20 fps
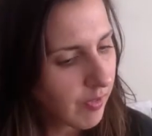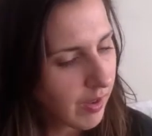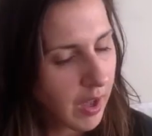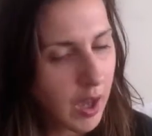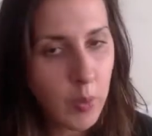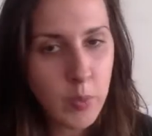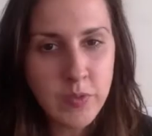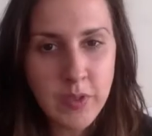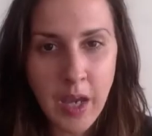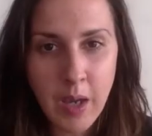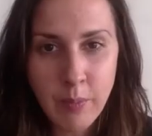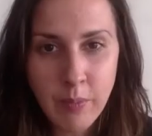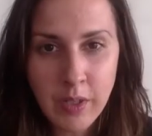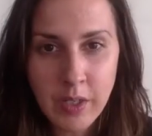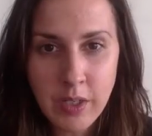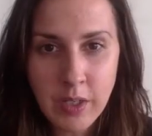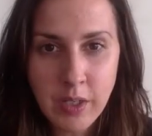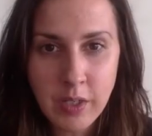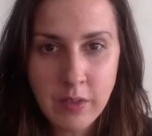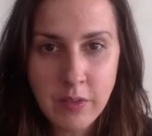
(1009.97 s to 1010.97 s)
I was on my
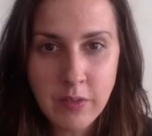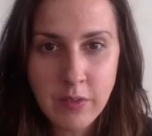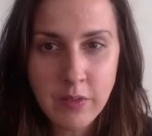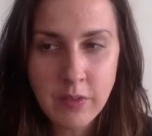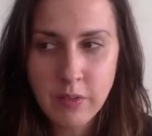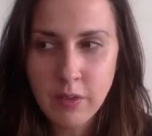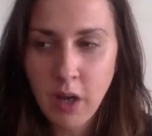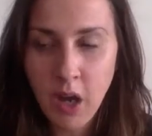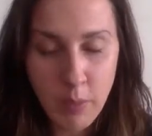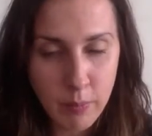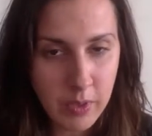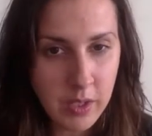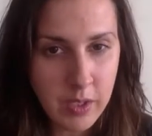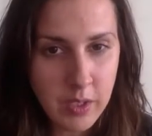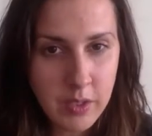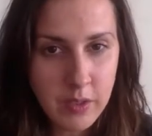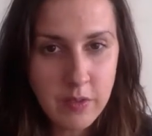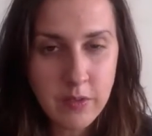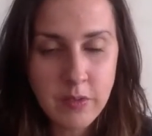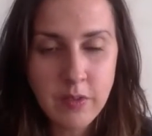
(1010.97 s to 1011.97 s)
knees
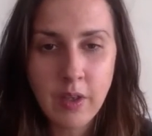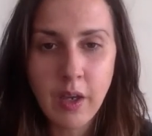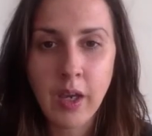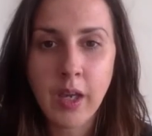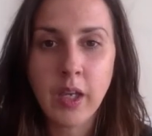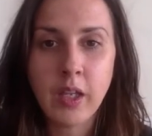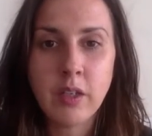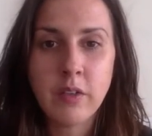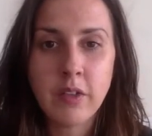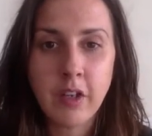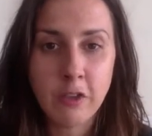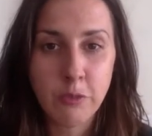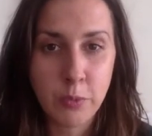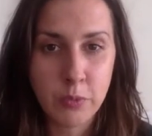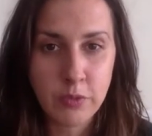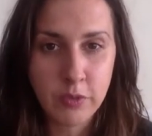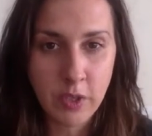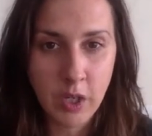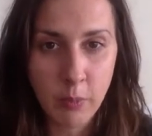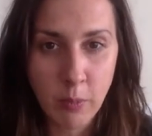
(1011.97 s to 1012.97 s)
and desperate
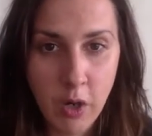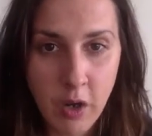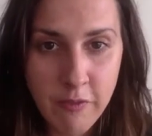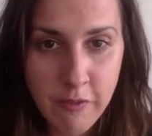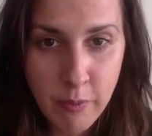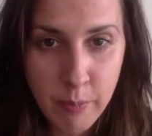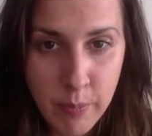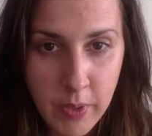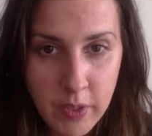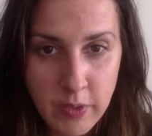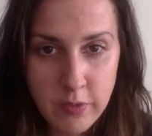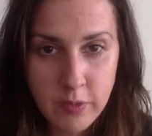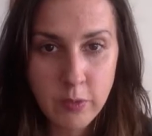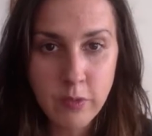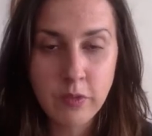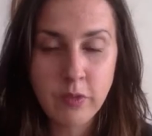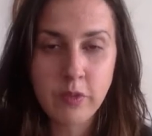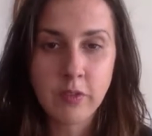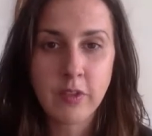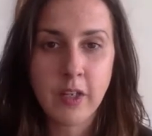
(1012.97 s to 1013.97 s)
to come off of benzo
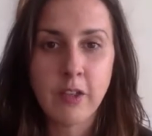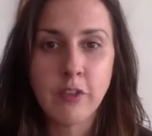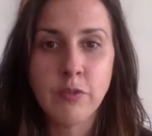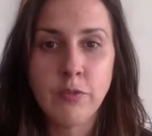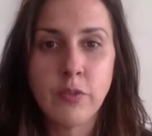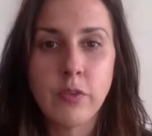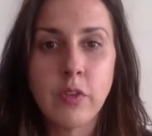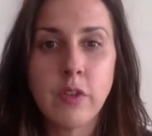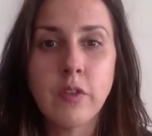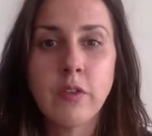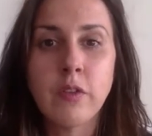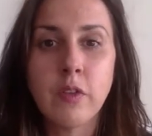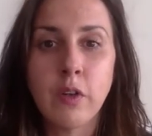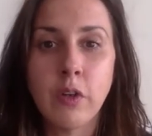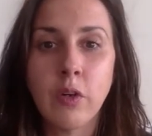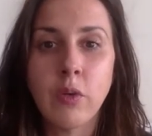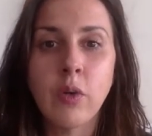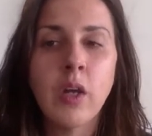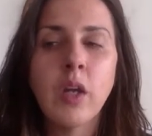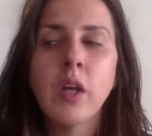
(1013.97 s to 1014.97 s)
successfully,
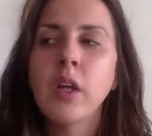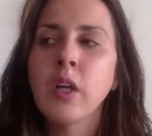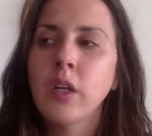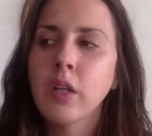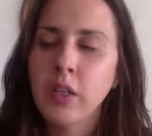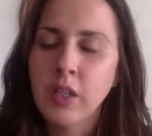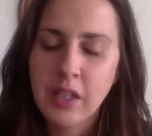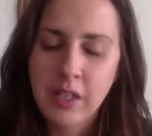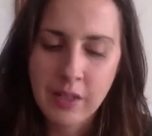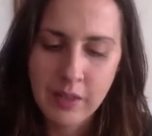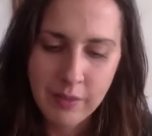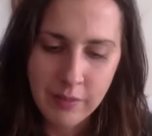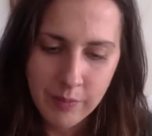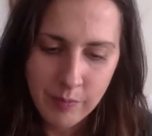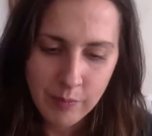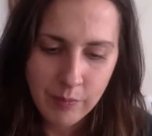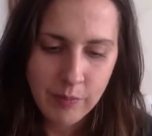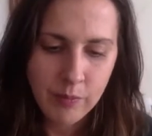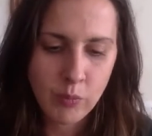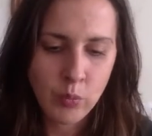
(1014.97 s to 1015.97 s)
so
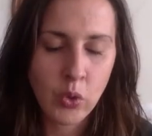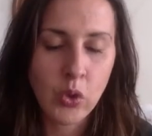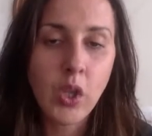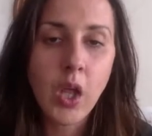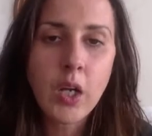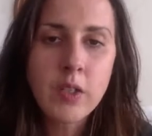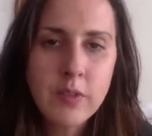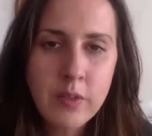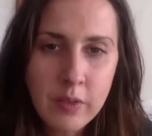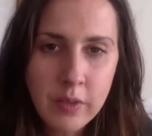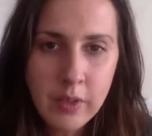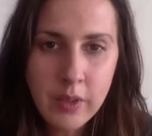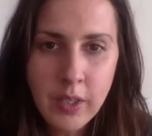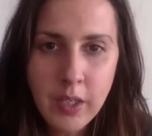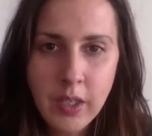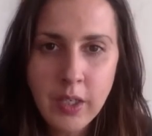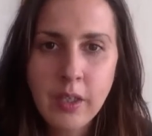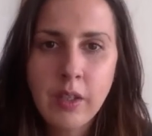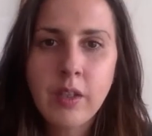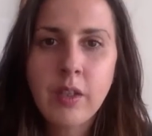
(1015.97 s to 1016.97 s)

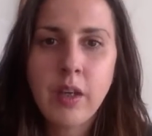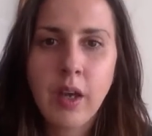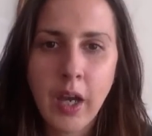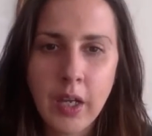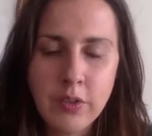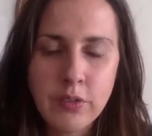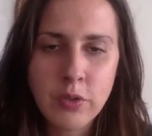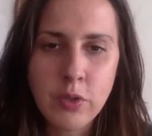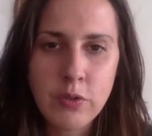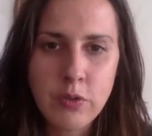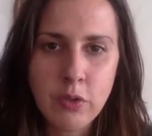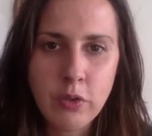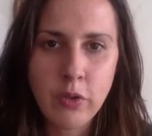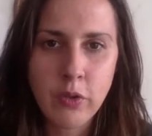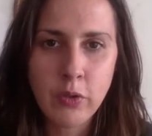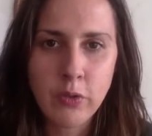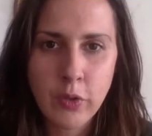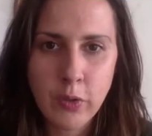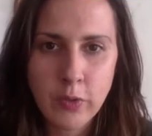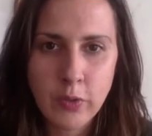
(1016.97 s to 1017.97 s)
reluctantly I took the
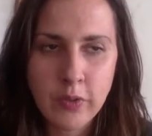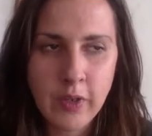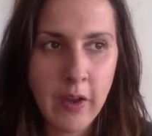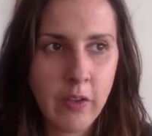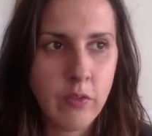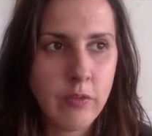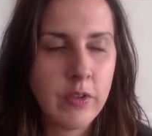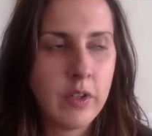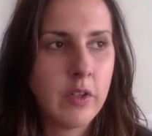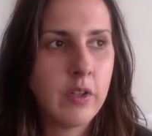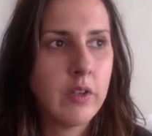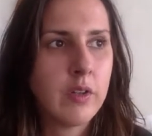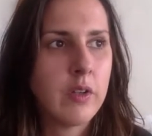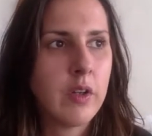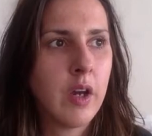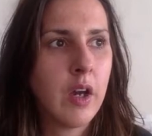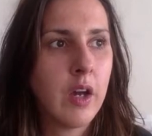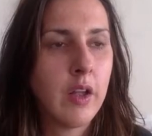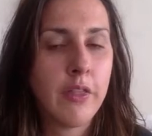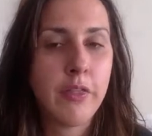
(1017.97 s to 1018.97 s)
low-dose Elavil,
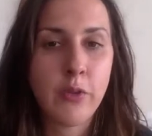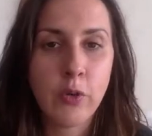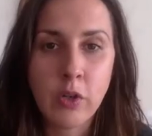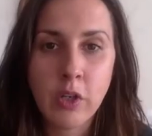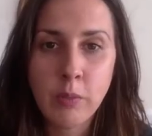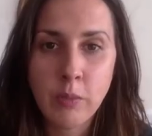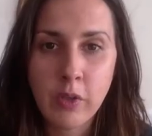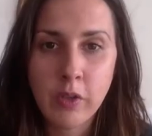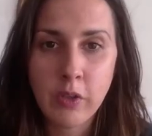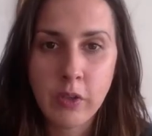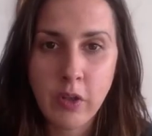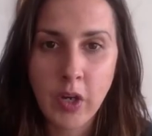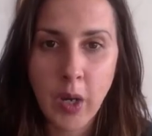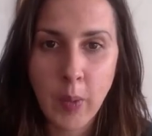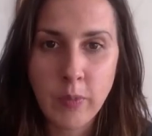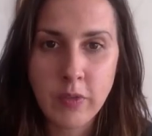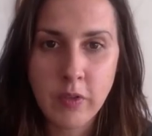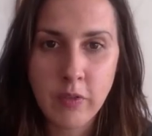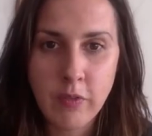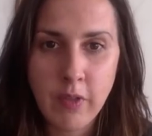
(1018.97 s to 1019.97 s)
30
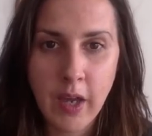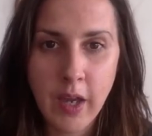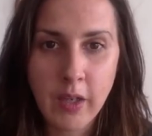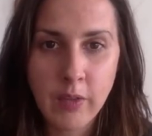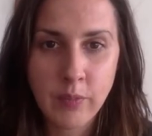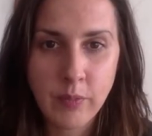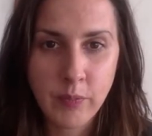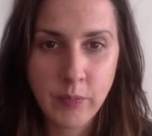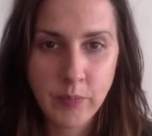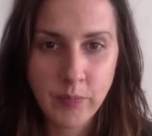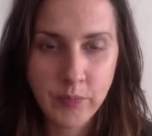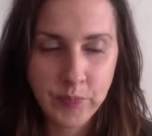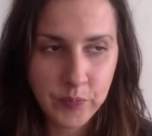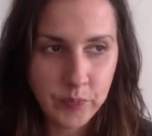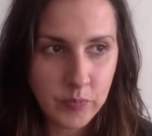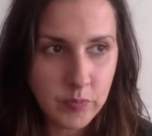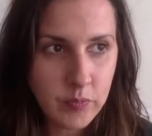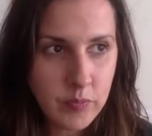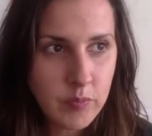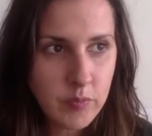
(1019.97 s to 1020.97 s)
milligrams of that.
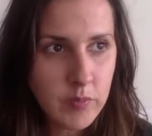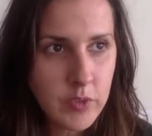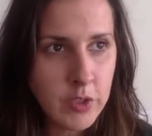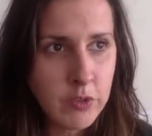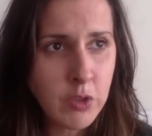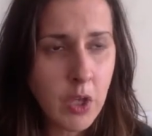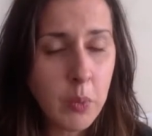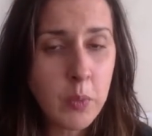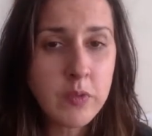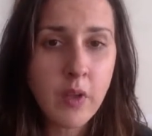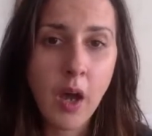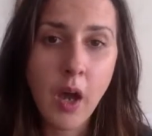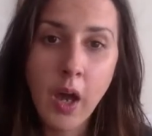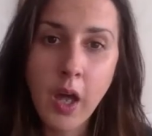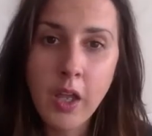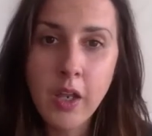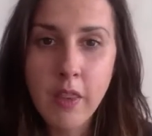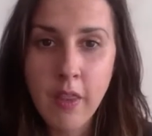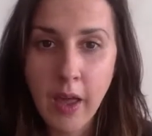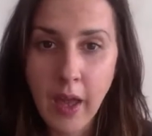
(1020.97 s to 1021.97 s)
So I was
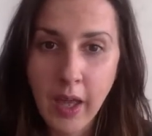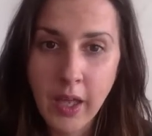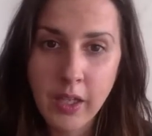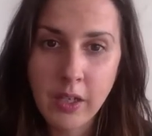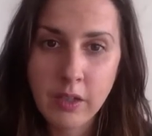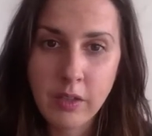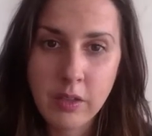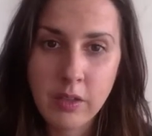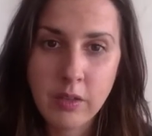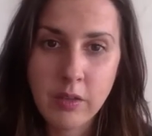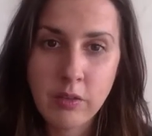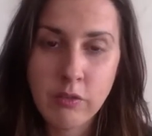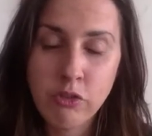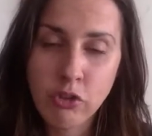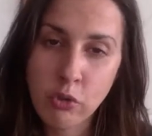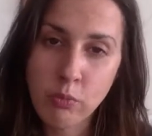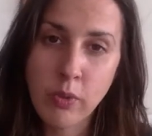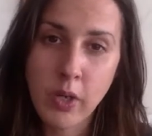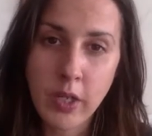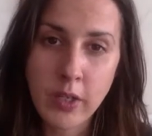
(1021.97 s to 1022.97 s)
on that
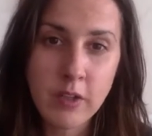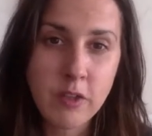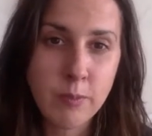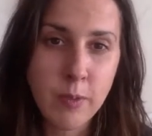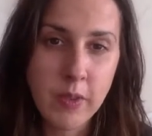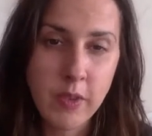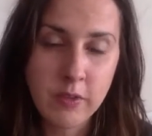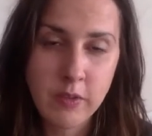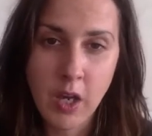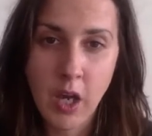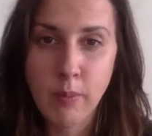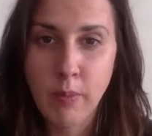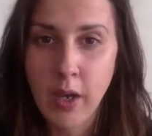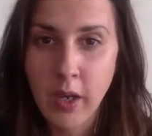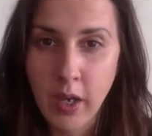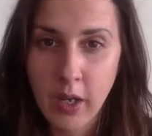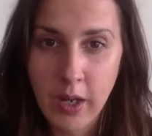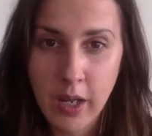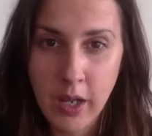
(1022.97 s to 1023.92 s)
2 months by the time I got